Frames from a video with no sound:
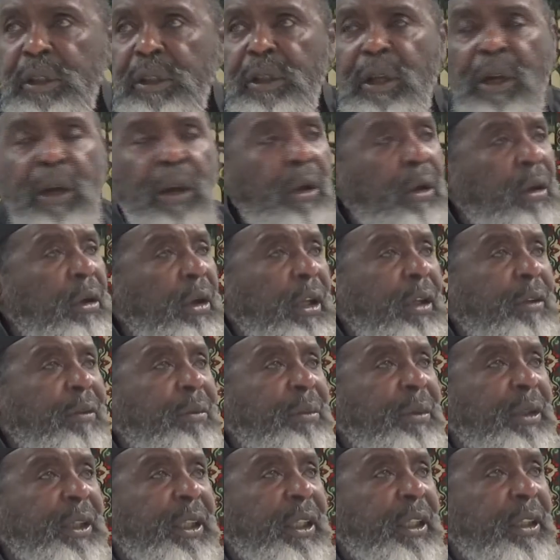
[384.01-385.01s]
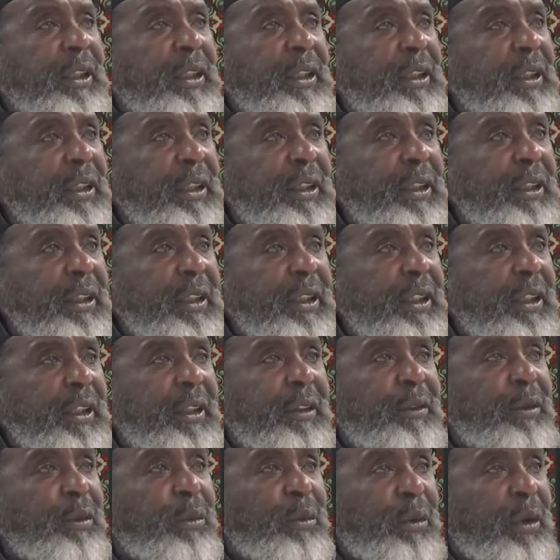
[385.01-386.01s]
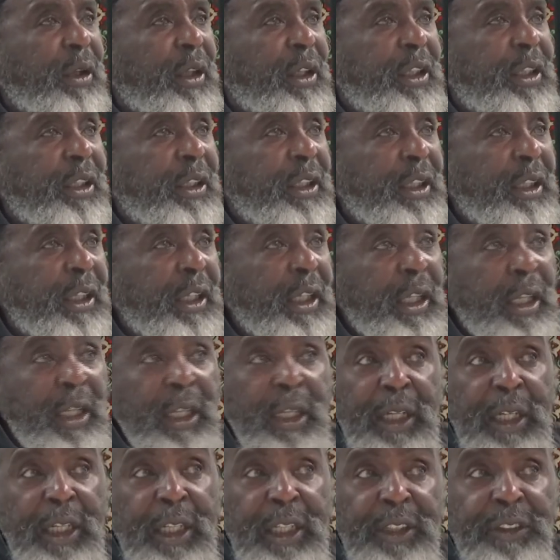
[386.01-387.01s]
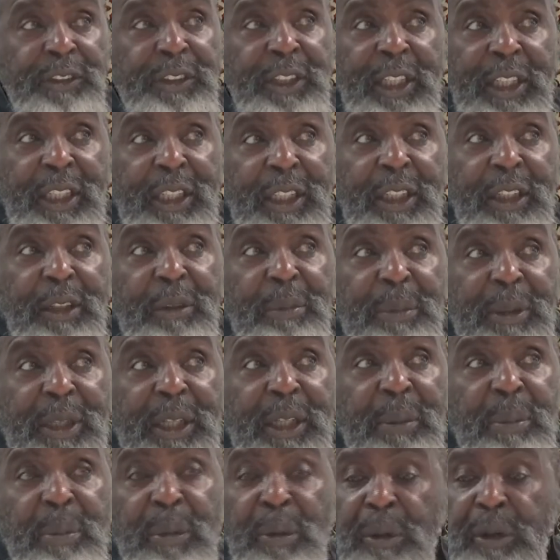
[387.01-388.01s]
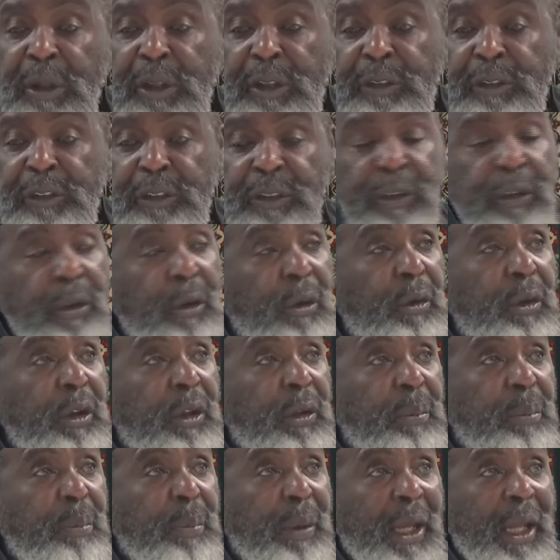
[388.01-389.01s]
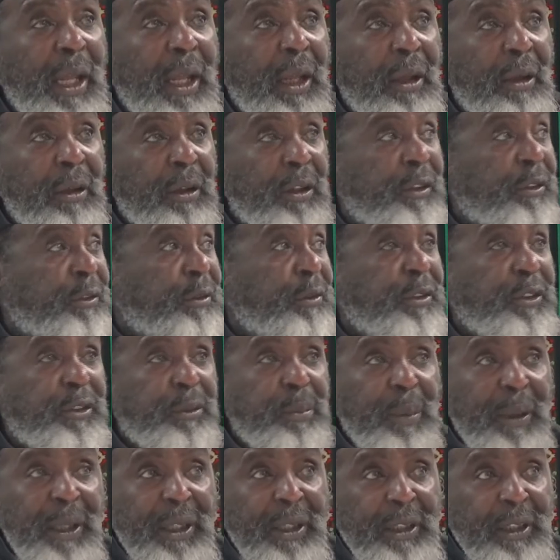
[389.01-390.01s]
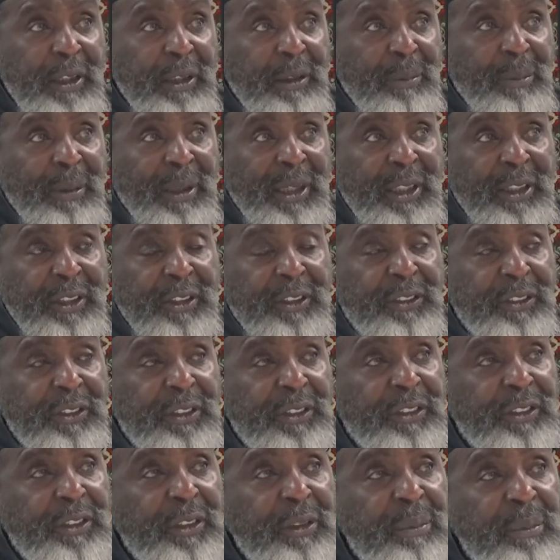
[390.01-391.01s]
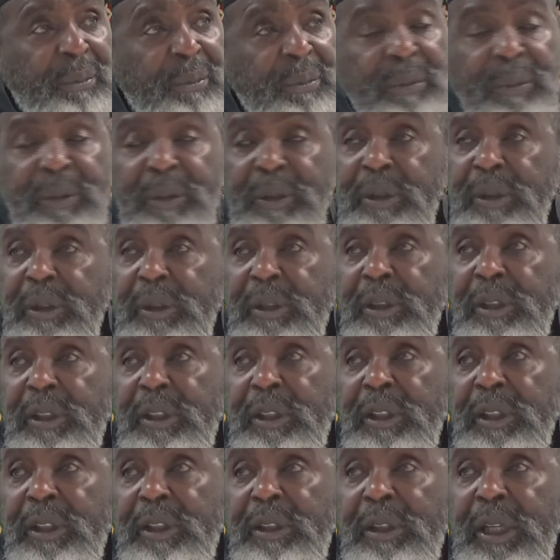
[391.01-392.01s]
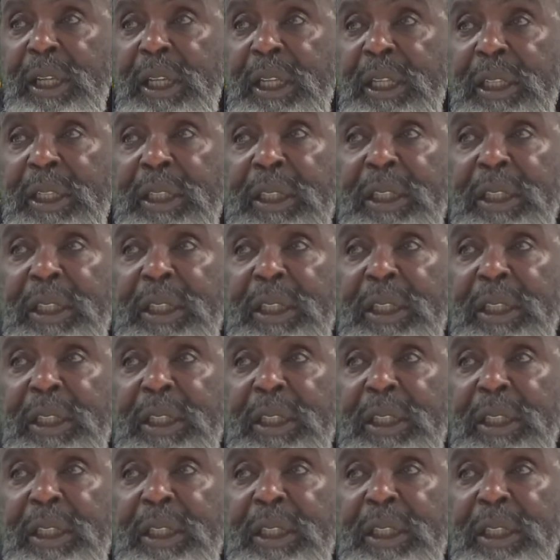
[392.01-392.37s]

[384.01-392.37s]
All of them did, everyone, and these ain't little bitty boys. Colin Powell is respected by the system, right?